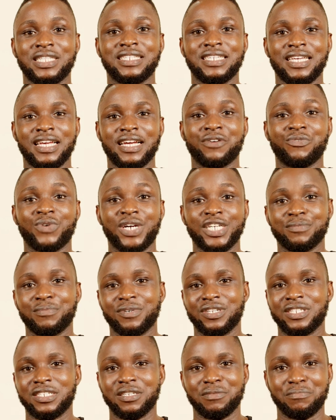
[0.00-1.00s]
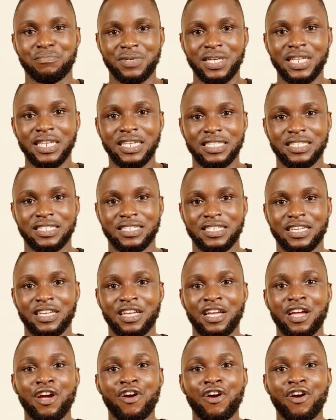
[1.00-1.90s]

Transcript: take responsibility